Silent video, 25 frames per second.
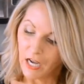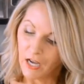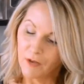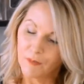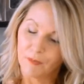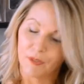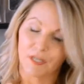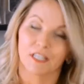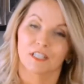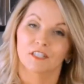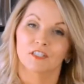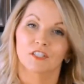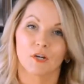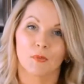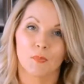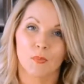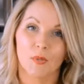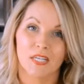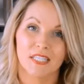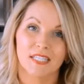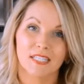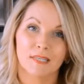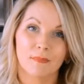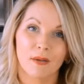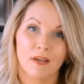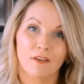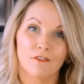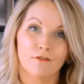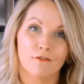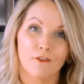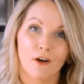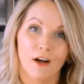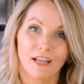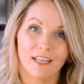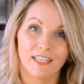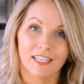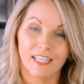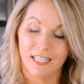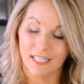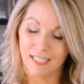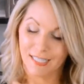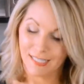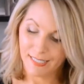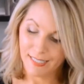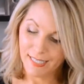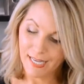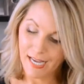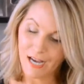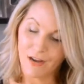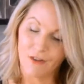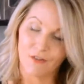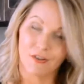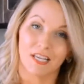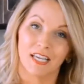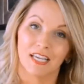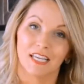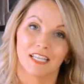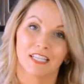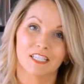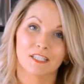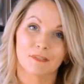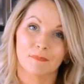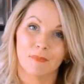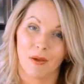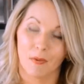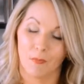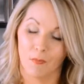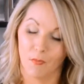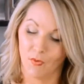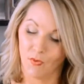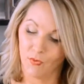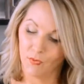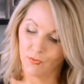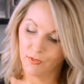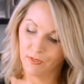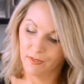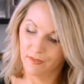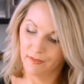I'm gonna start pressing my fondant down into my mold.